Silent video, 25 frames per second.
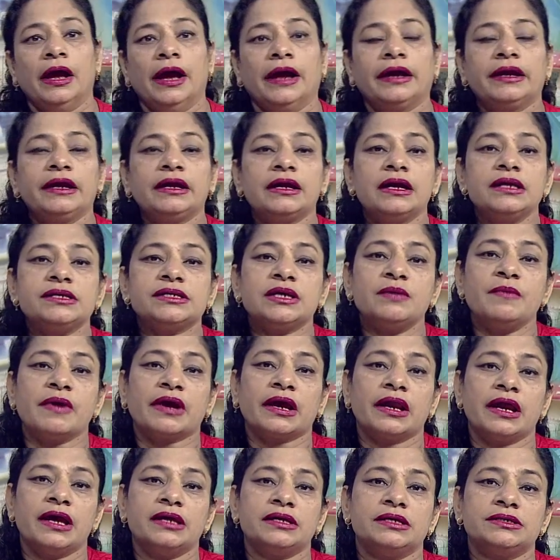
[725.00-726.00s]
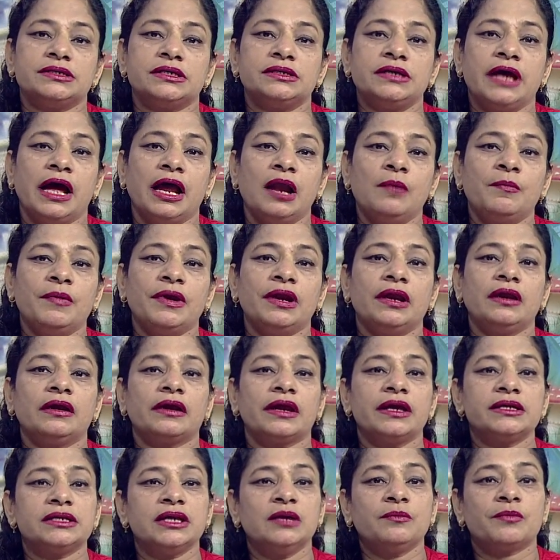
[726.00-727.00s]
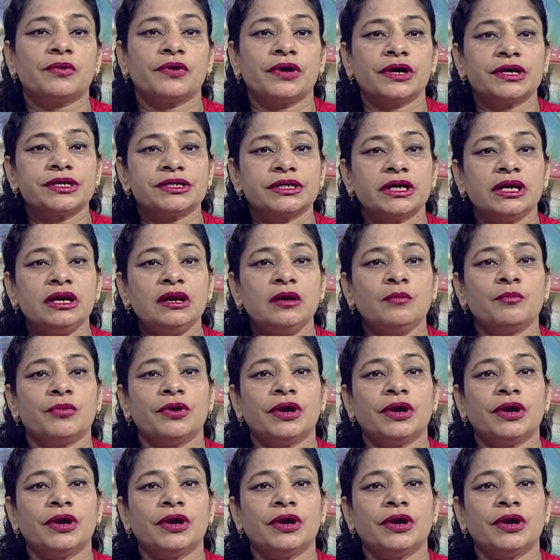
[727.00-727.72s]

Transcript: Agriculture mechanization help in increasing production,